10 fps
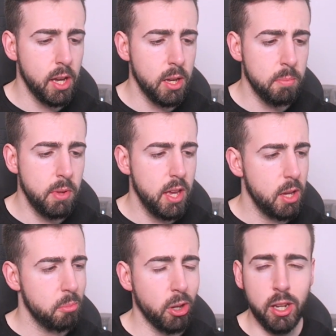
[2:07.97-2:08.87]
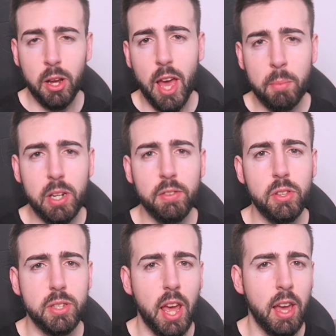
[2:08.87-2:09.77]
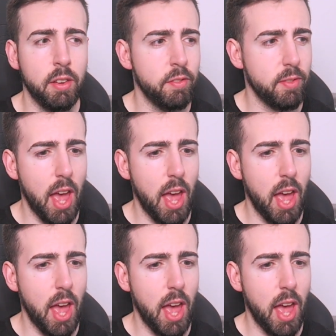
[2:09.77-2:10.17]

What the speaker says: But you know, how many of us have